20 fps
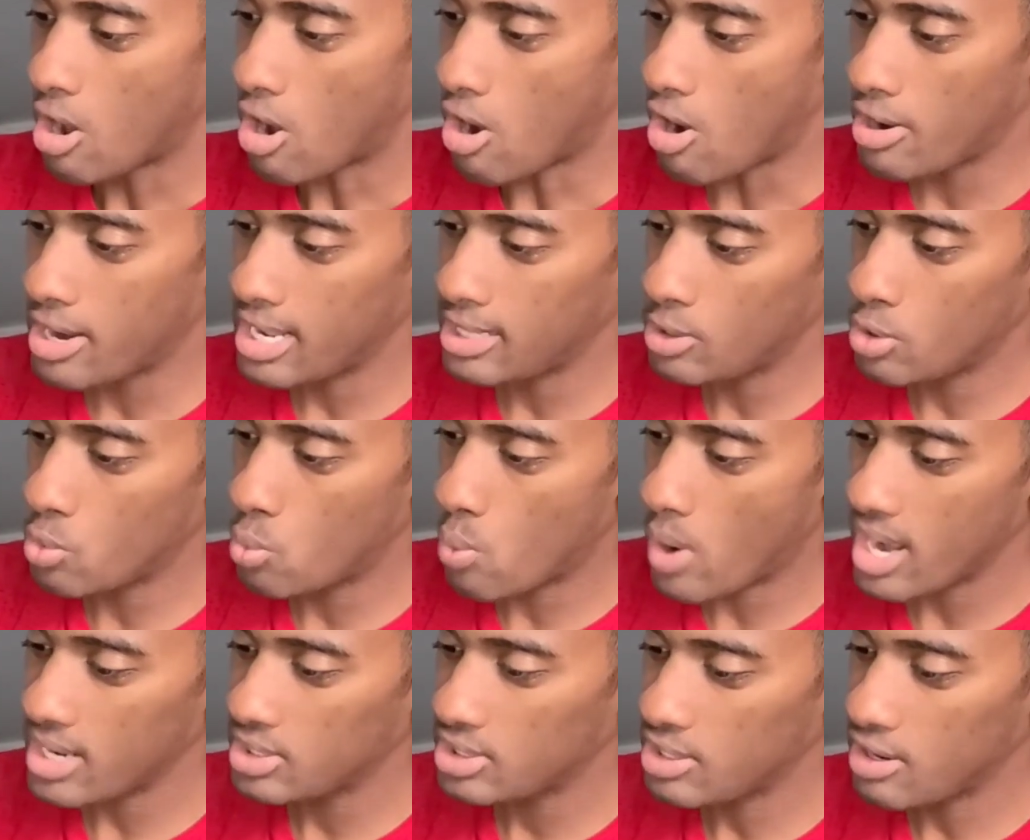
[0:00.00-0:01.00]
All that little
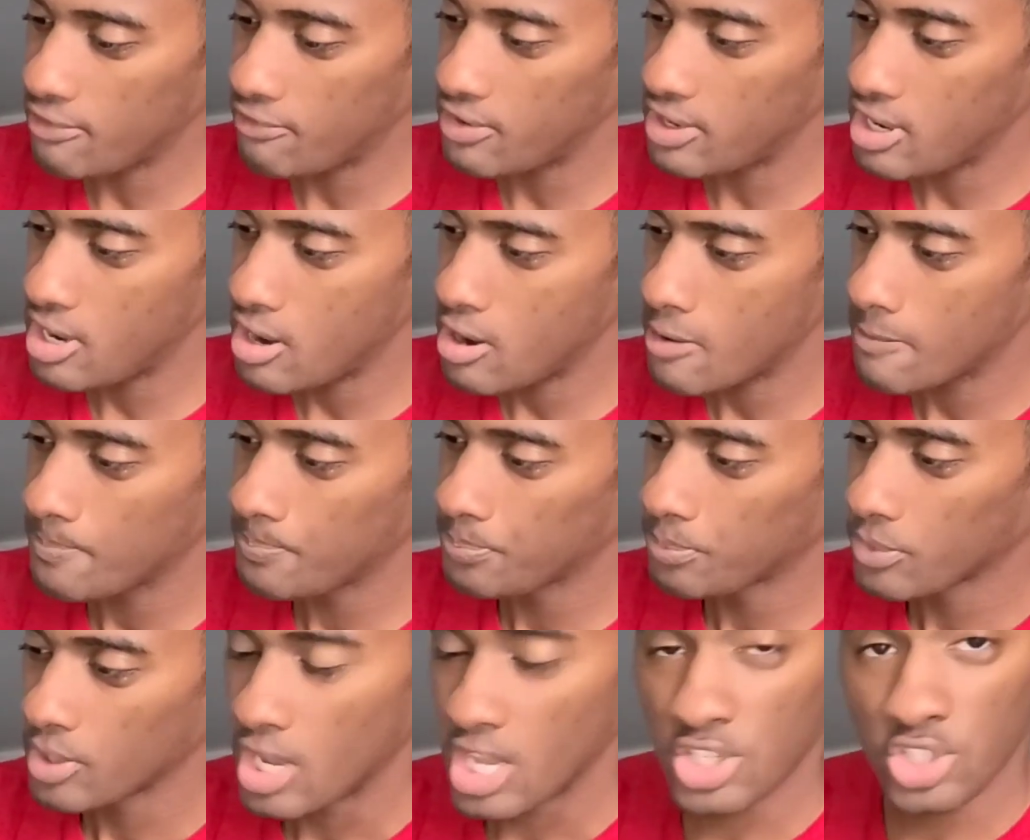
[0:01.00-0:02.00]
white stuff in there,
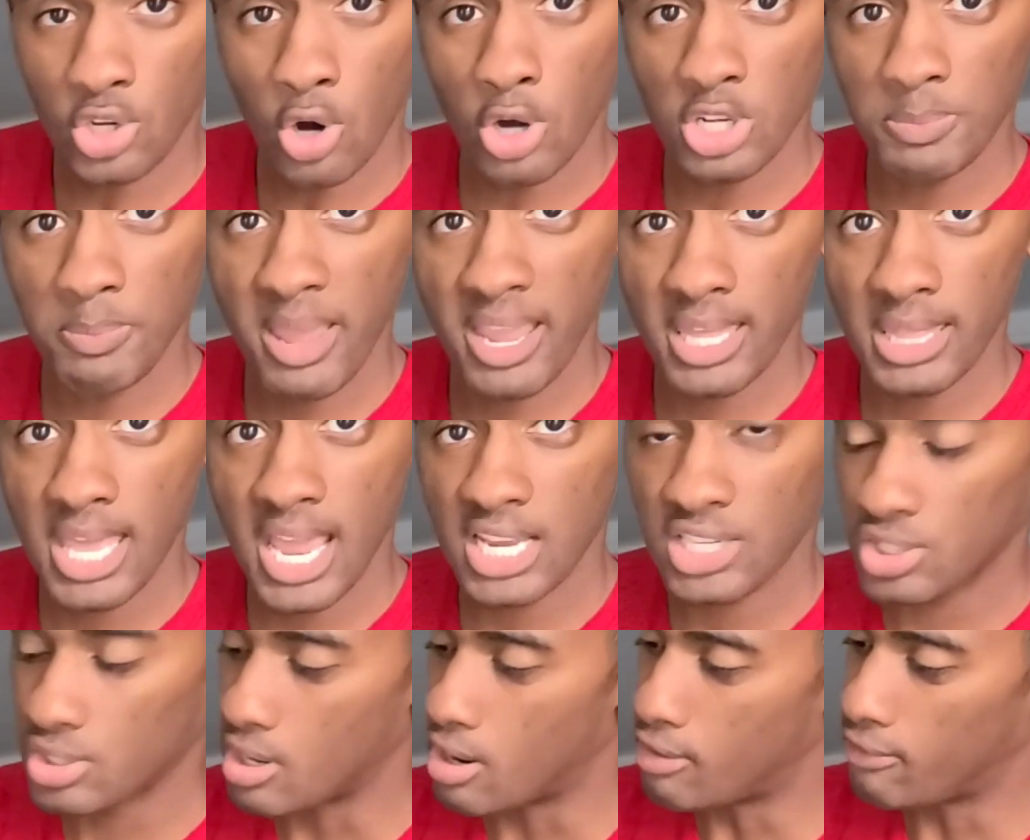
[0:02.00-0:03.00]
it starts making
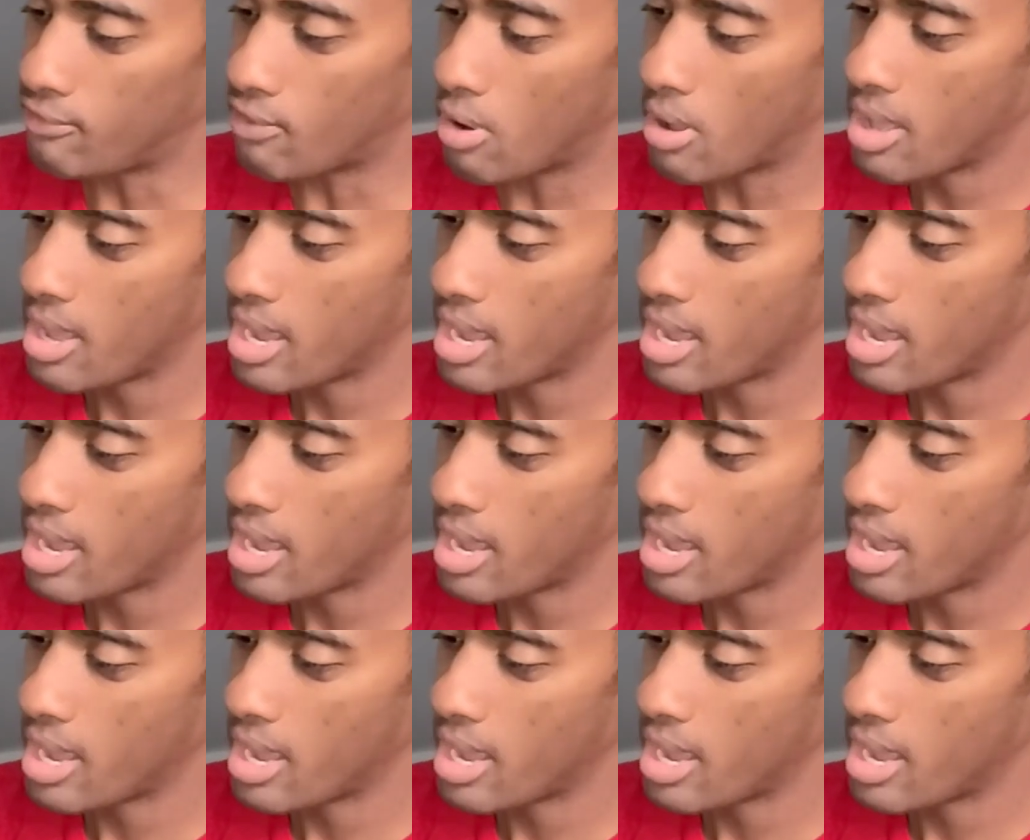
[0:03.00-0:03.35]
that stuff.